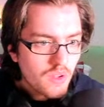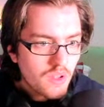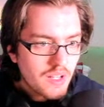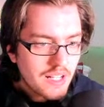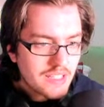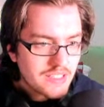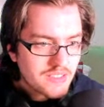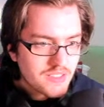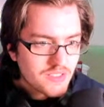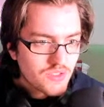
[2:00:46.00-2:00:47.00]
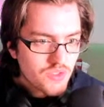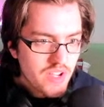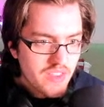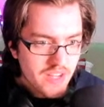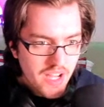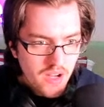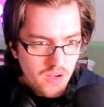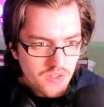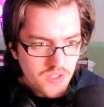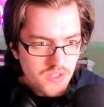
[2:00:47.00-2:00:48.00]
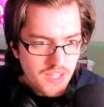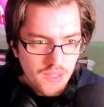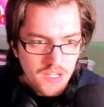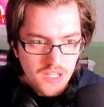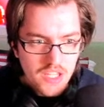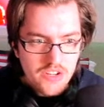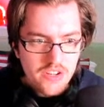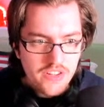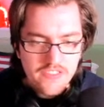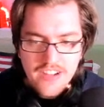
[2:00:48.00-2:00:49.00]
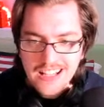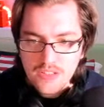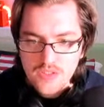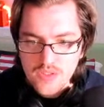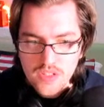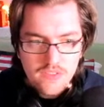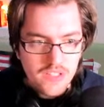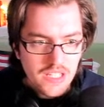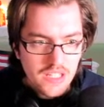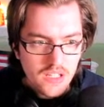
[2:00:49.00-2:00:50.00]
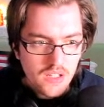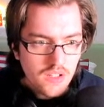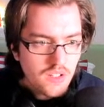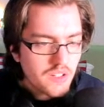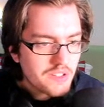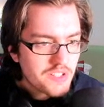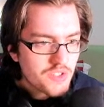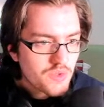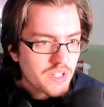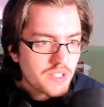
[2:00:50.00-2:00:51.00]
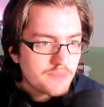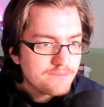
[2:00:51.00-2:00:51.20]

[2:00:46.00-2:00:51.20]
Let's try that out, and then here the value is gonna be a string.